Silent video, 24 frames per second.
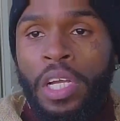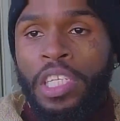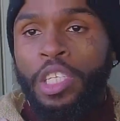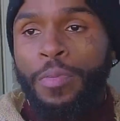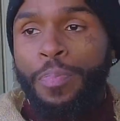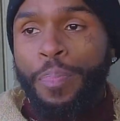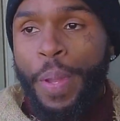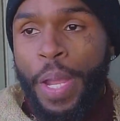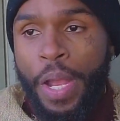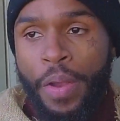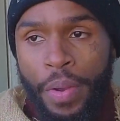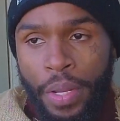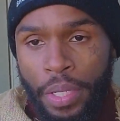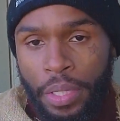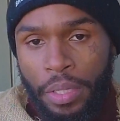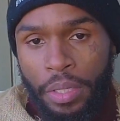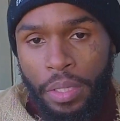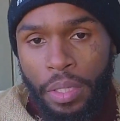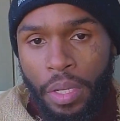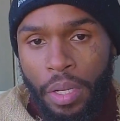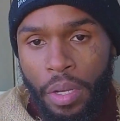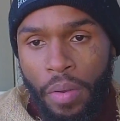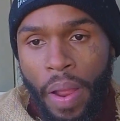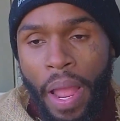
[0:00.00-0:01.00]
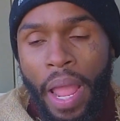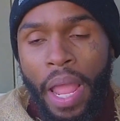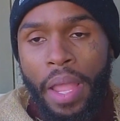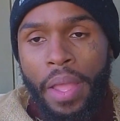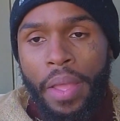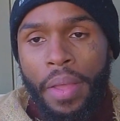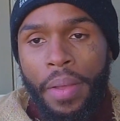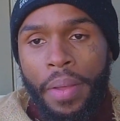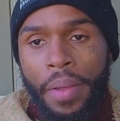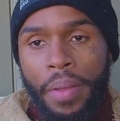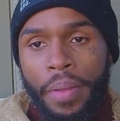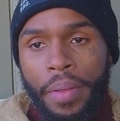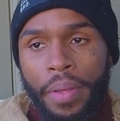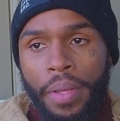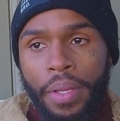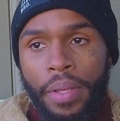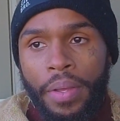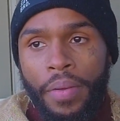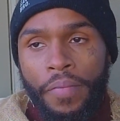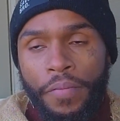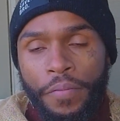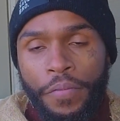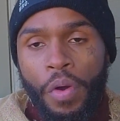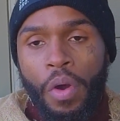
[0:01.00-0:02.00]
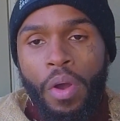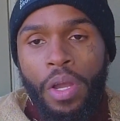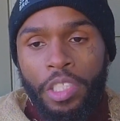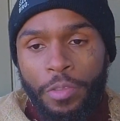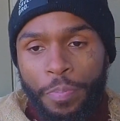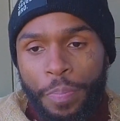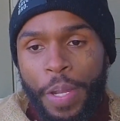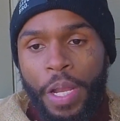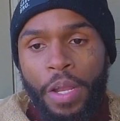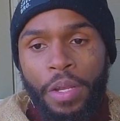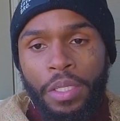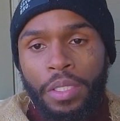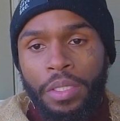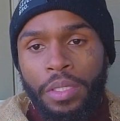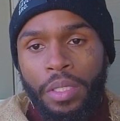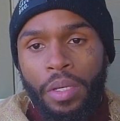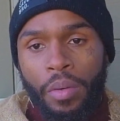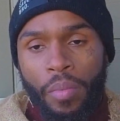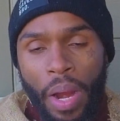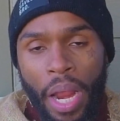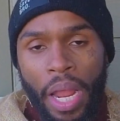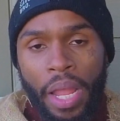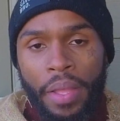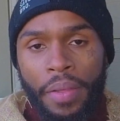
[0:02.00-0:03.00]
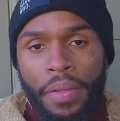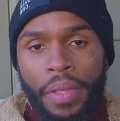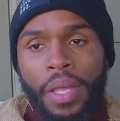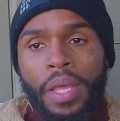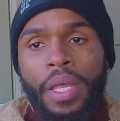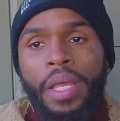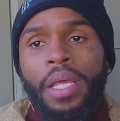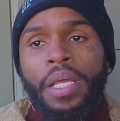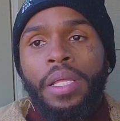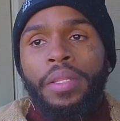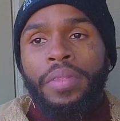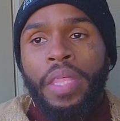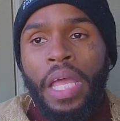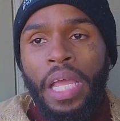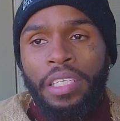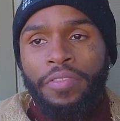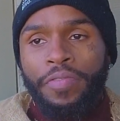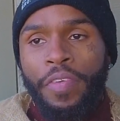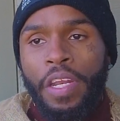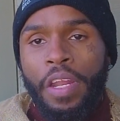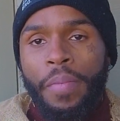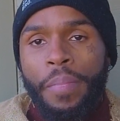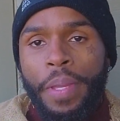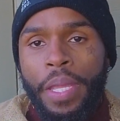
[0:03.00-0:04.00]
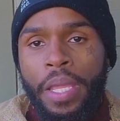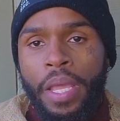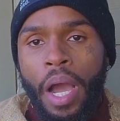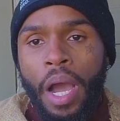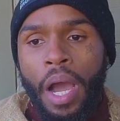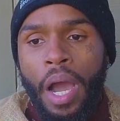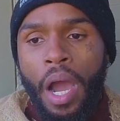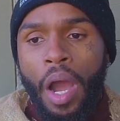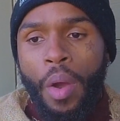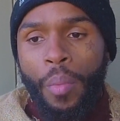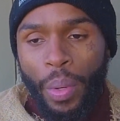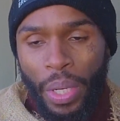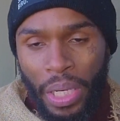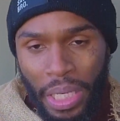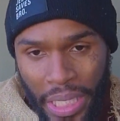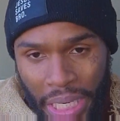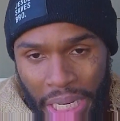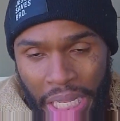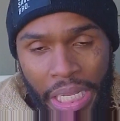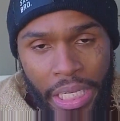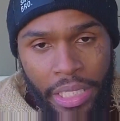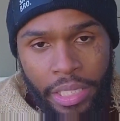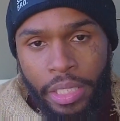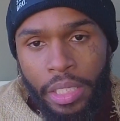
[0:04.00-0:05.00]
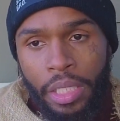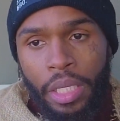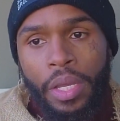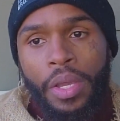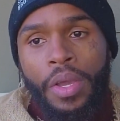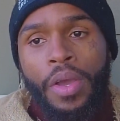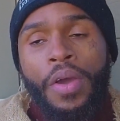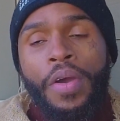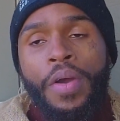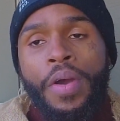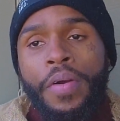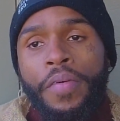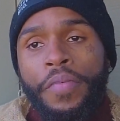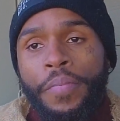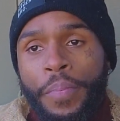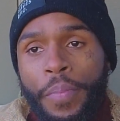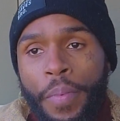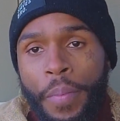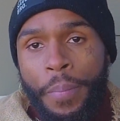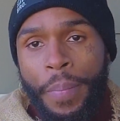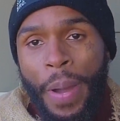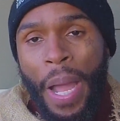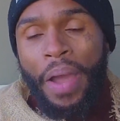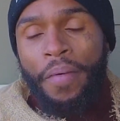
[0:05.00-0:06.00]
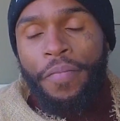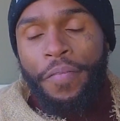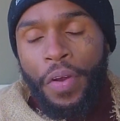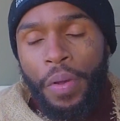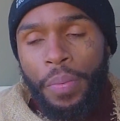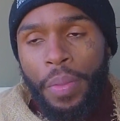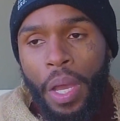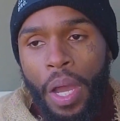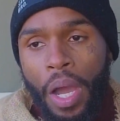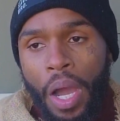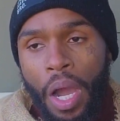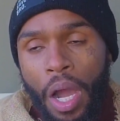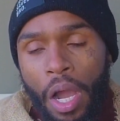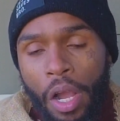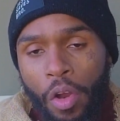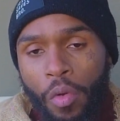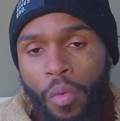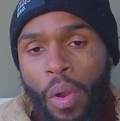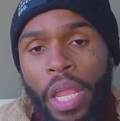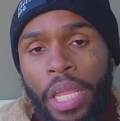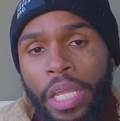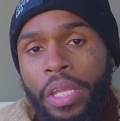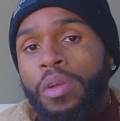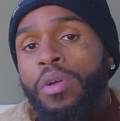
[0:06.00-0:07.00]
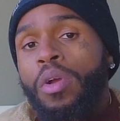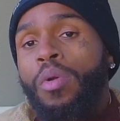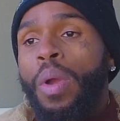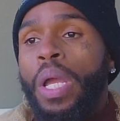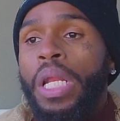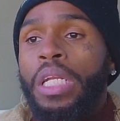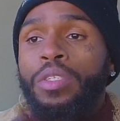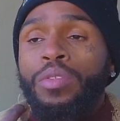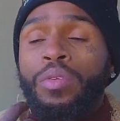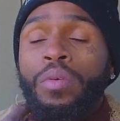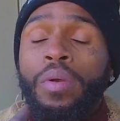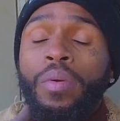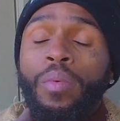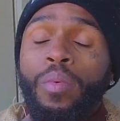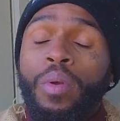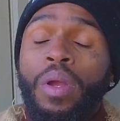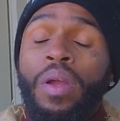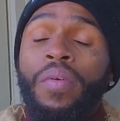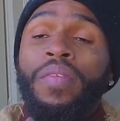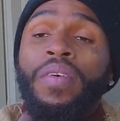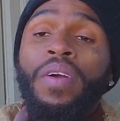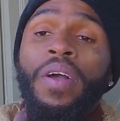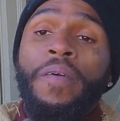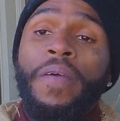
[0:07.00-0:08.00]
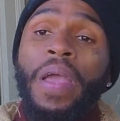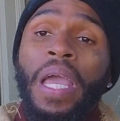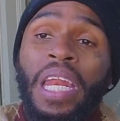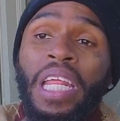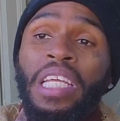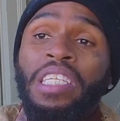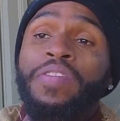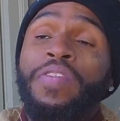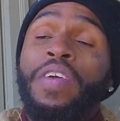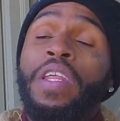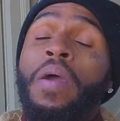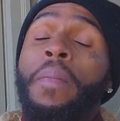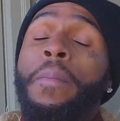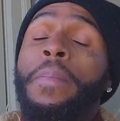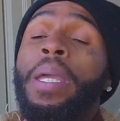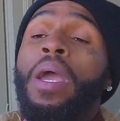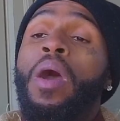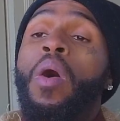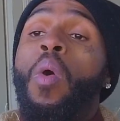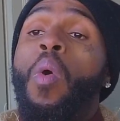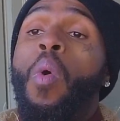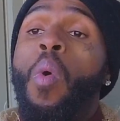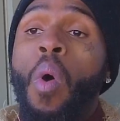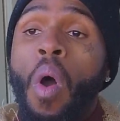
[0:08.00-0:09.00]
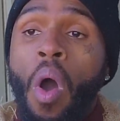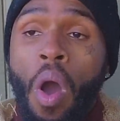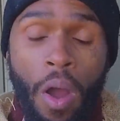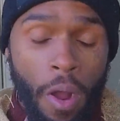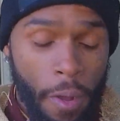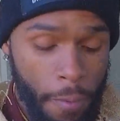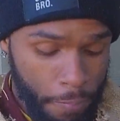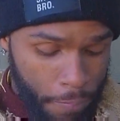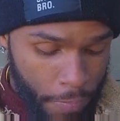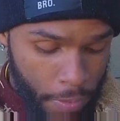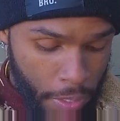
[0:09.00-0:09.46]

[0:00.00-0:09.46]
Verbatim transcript: spirits, right? Four spirits, right? That's gonna be uh released by, from the uh, great Euphrates River, and it's gonna be a war